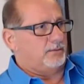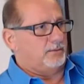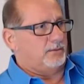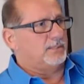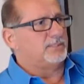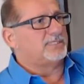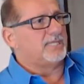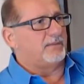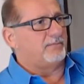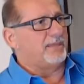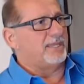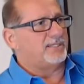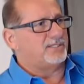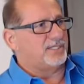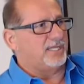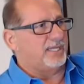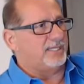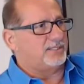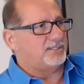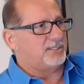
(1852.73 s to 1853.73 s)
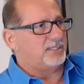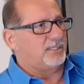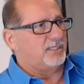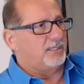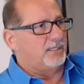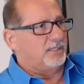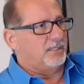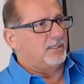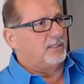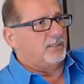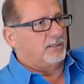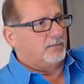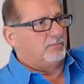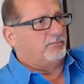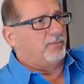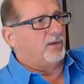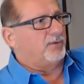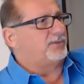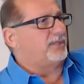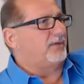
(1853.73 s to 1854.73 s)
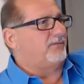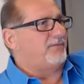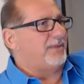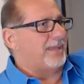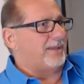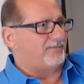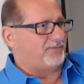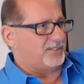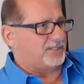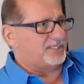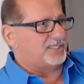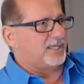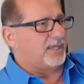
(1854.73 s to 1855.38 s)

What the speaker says: Does that make sense? Both of them have to